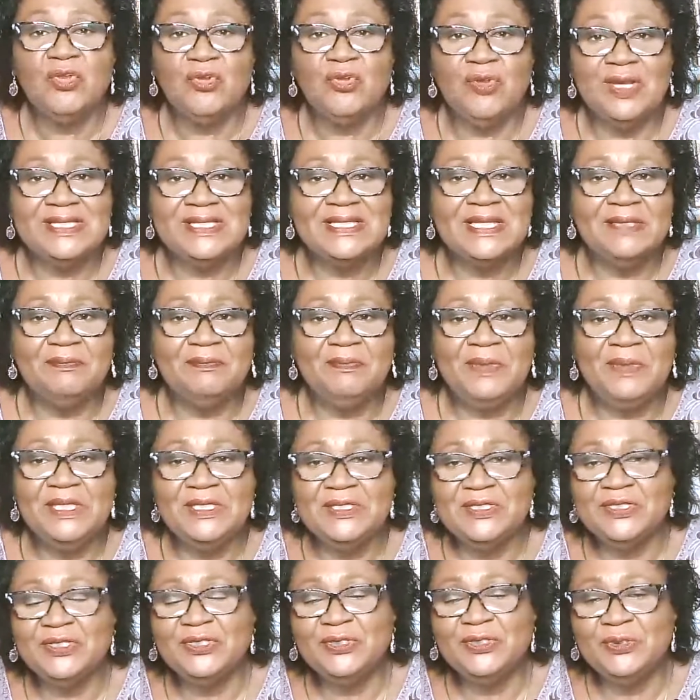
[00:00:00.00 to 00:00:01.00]
Grace and
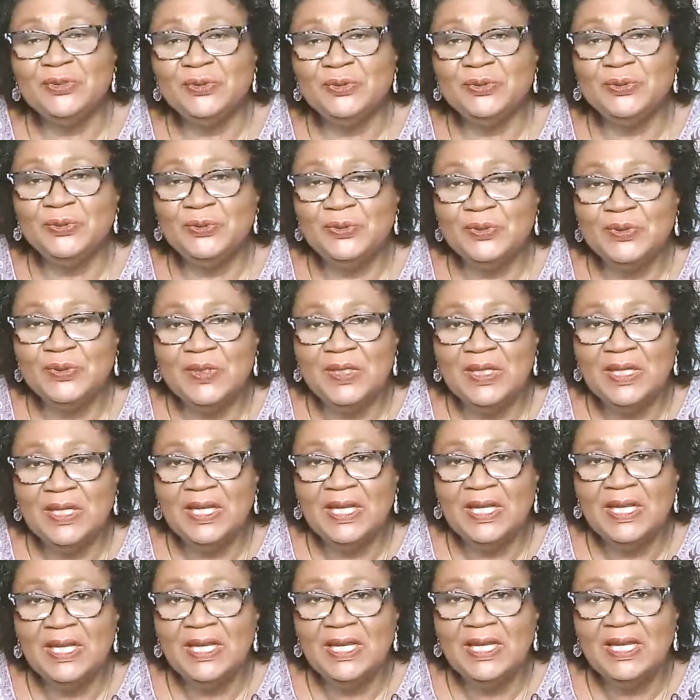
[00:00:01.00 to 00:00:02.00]
peace to you.
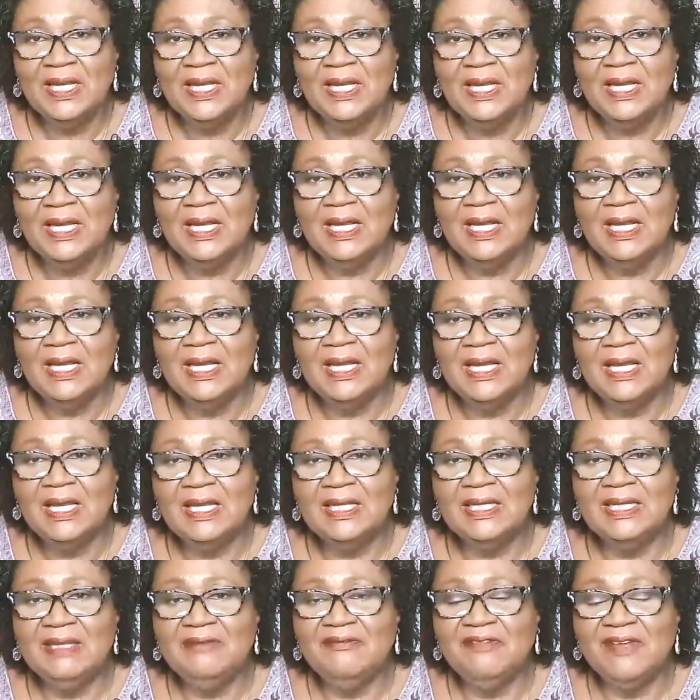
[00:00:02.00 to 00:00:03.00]

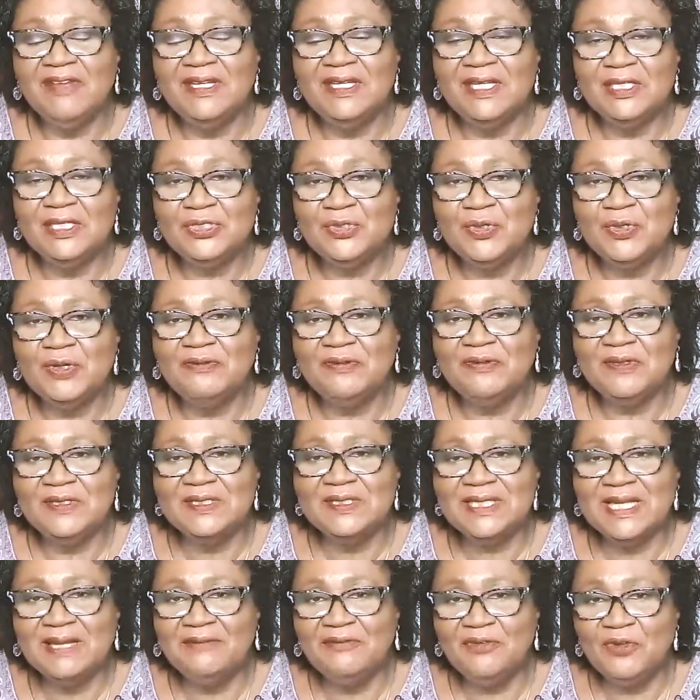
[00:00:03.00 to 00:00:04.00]
In the event that you are first
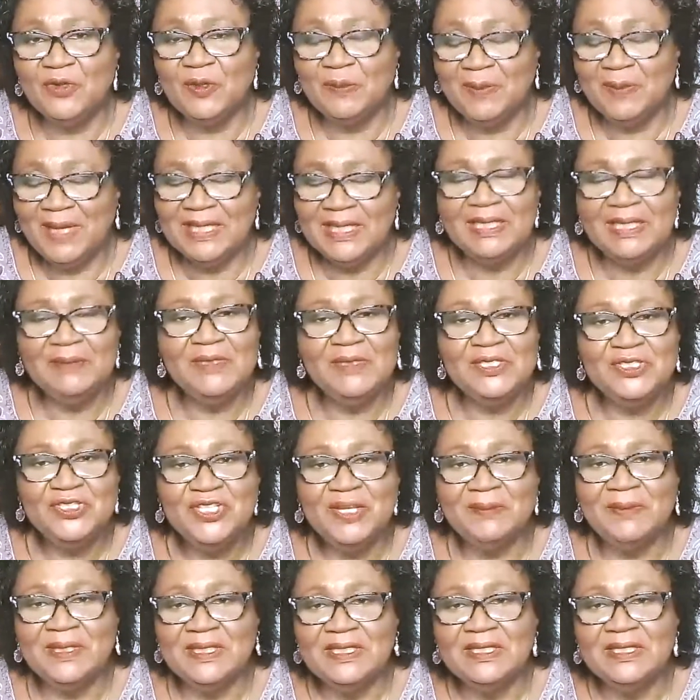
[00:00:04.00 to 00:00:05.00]
time viewer, my name is
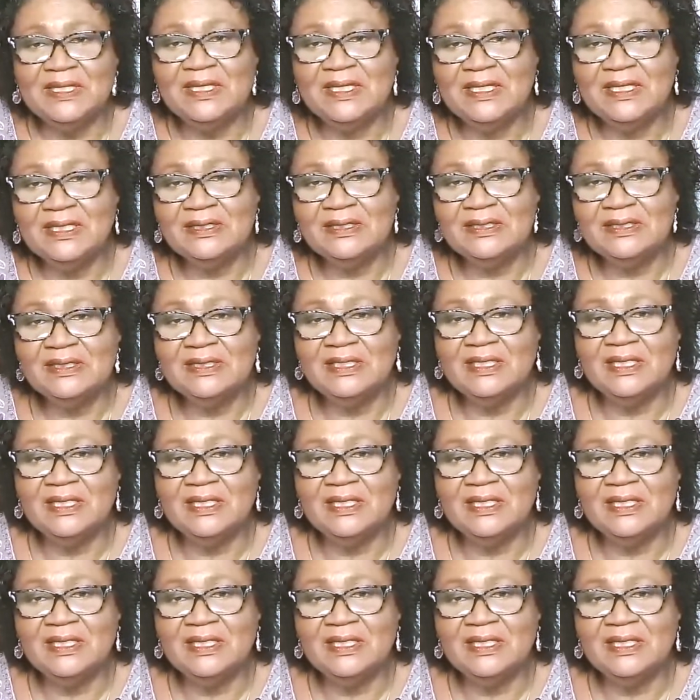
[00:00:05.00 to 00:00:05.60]
Jemma Duncan,